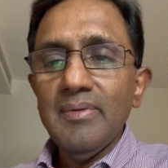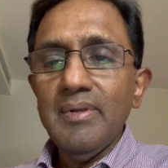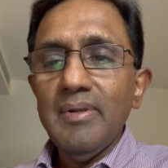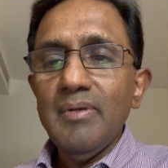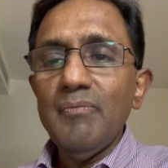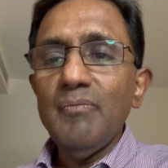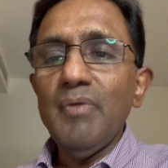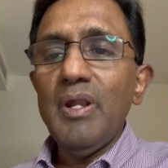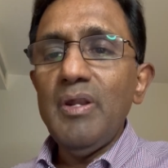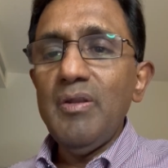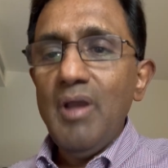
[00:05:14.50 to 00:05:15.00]

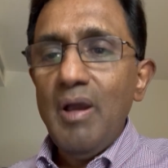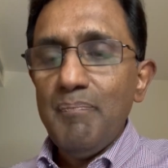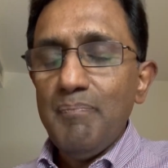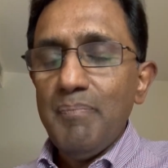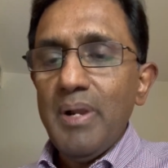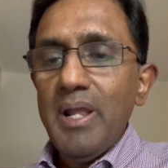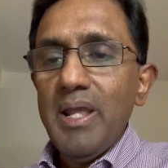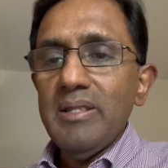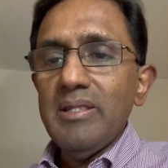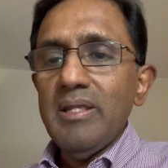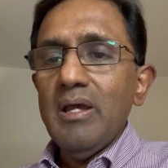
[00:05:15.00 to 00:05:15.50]
when you
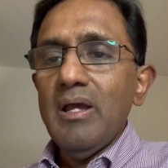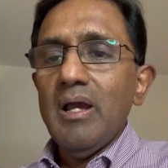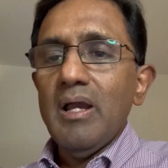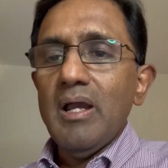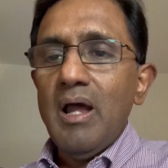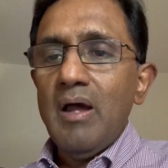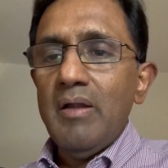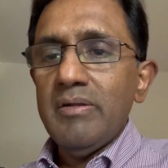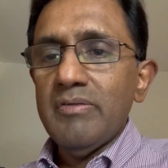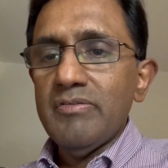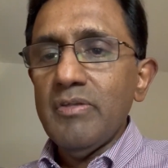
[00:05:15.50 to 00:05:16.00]
apply the
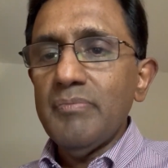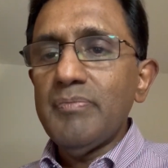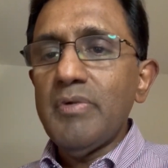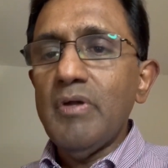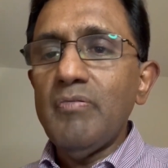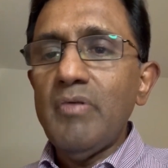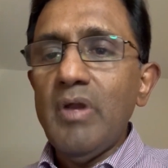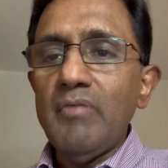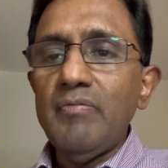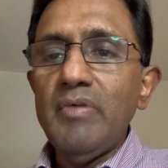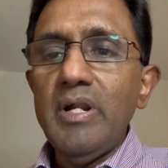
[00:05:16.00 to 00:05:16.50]
concept
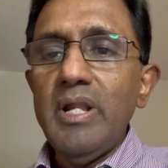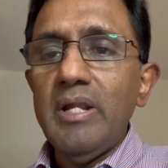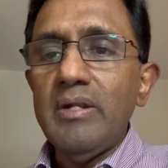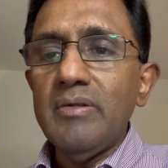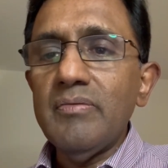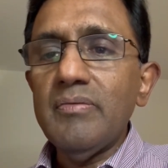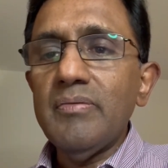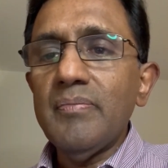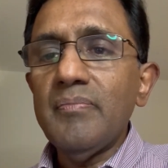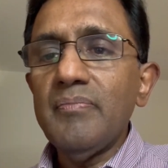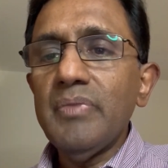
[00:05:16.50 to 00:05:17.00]
of
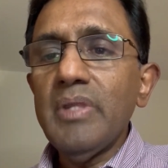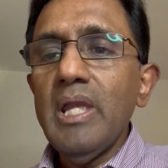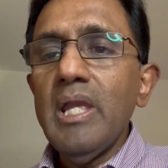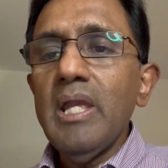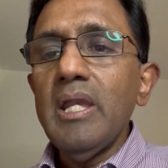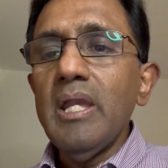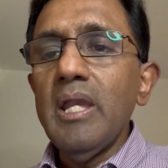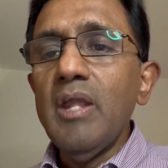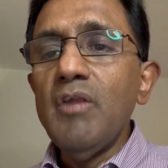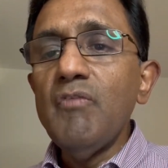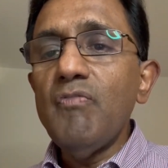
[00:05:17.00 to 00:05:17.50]
evidence,
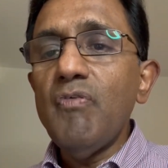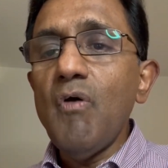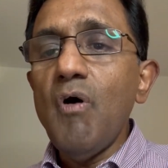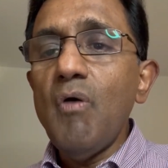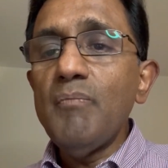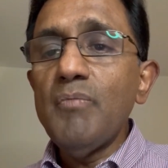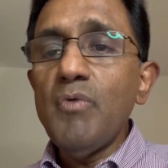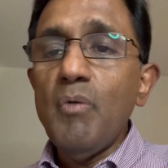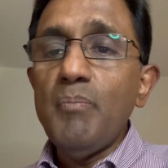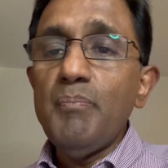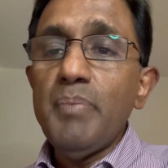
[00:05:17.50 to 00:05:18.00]

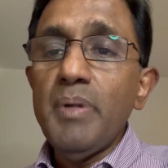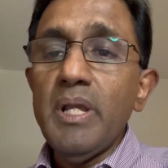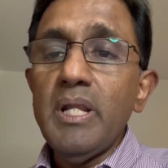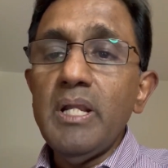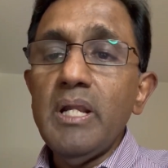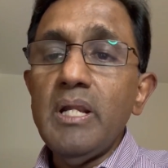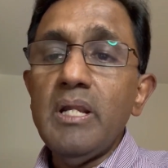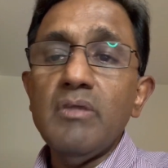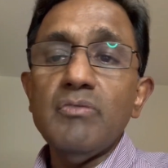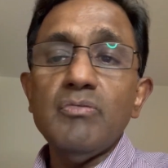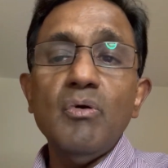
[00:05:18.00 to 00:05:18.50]
informed
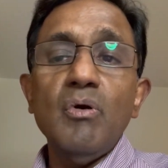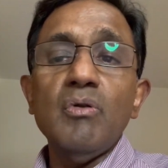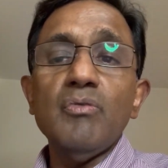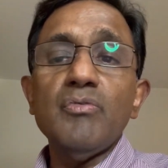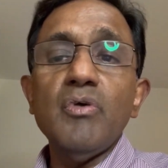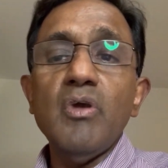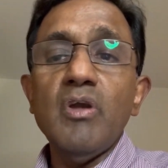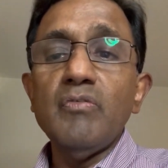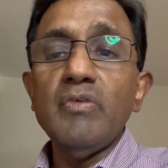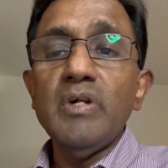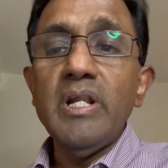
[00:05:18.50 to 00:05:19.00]
opinion is
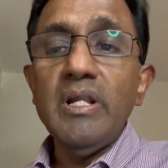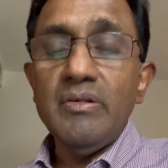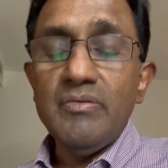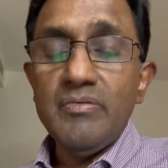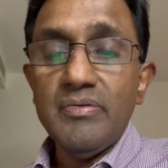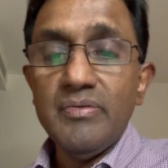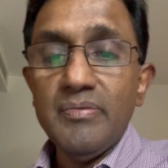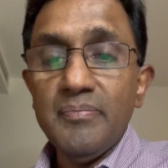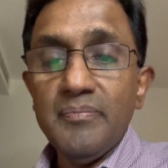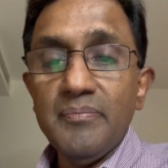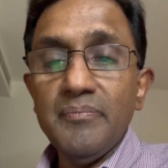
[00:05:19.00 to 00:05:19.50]
also
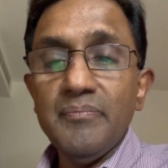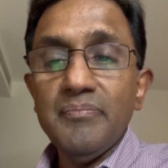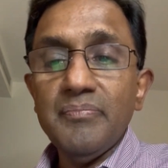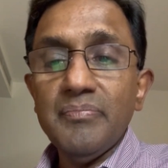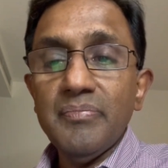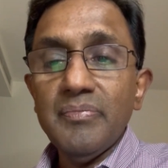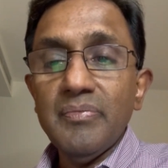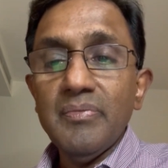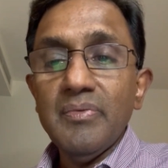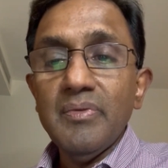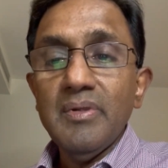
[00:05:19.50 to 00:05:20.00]
evidence.
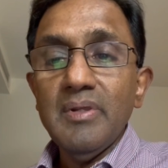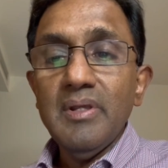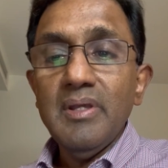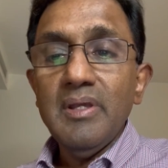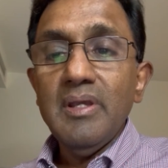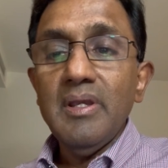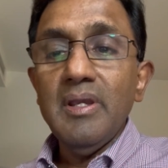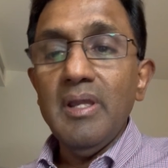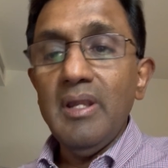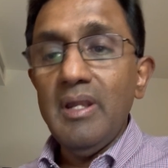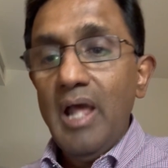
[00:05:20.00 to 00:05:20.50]

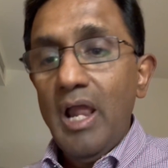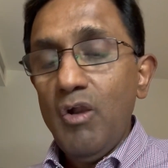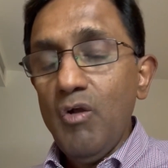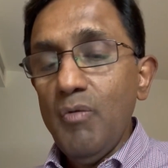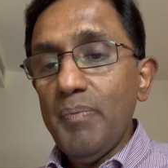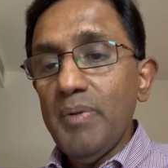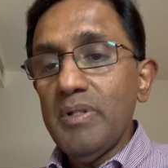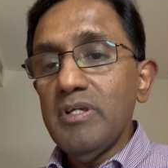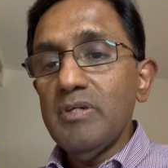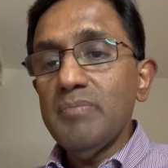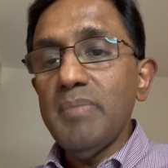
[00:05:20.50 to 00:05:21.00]
In
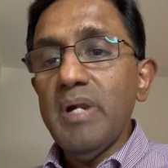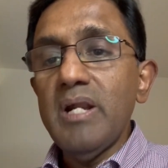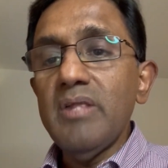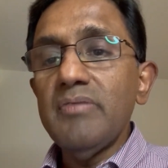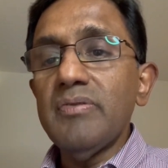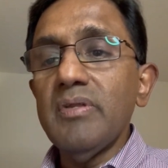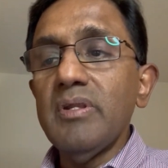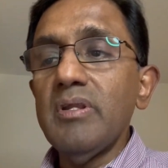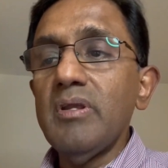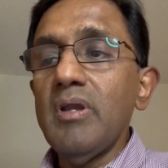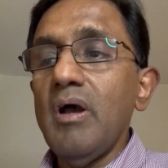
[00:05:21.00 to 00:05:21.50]
allopathic
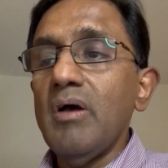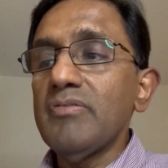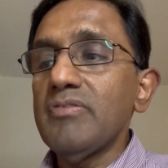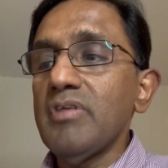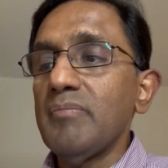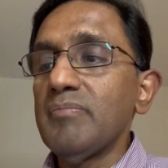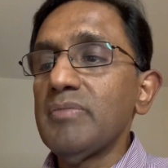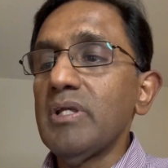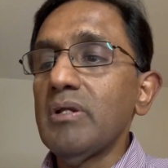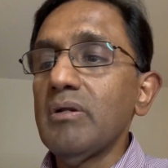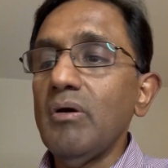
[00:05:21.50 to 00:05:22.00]
medicine, you have
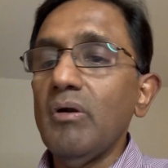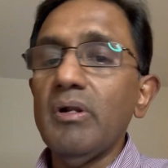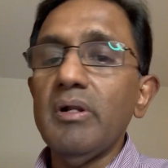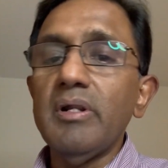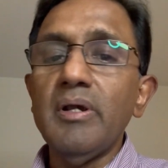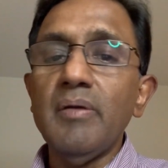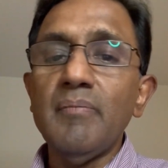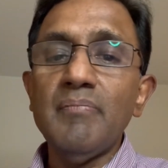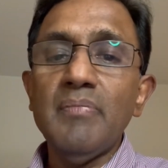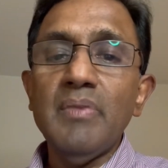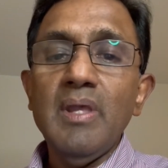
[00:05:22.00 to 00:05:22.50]
something called
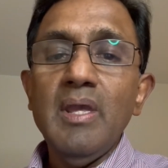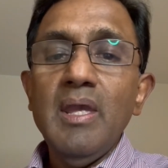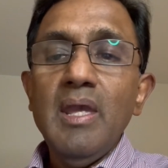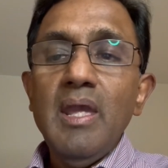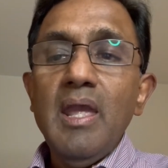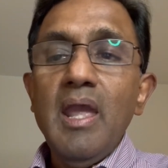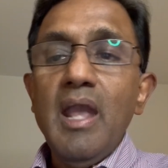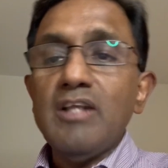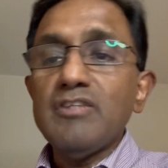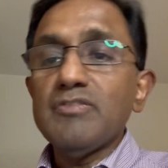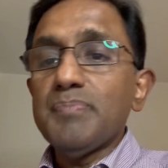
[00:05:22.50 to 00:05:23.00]

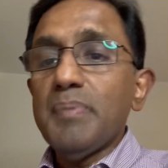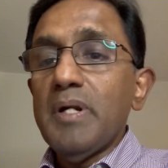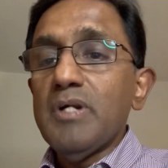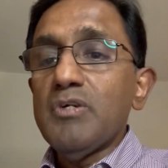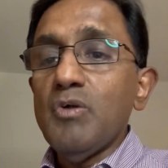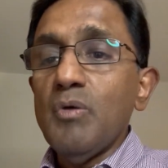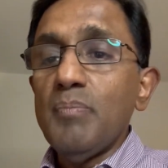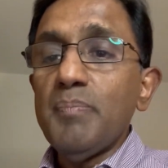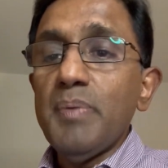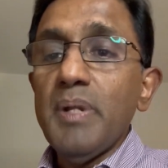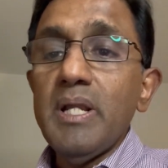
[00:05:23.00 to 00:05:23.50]
expert
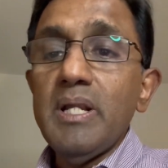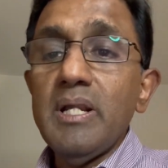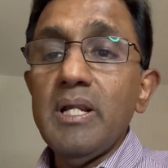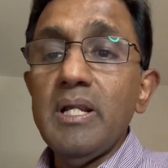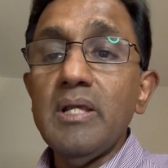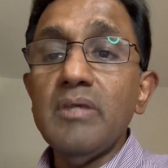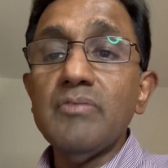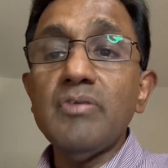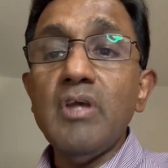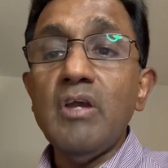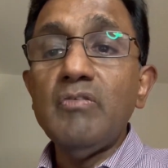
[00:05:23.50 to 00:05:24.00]
opinion
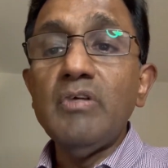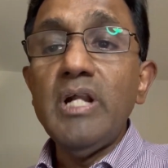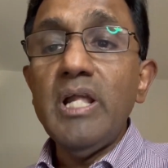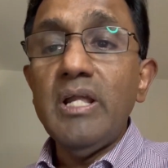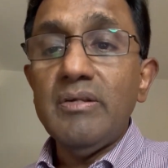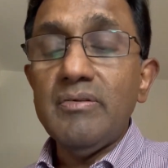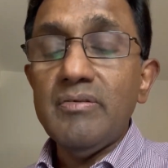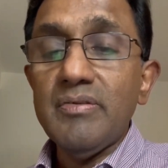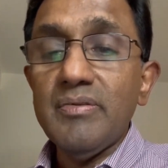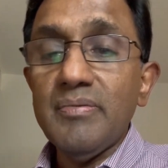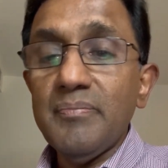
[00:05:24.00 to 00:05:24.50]
is
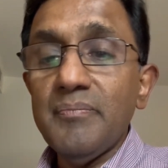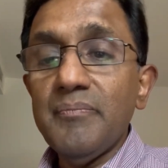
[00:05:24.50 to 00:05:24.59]
evidence.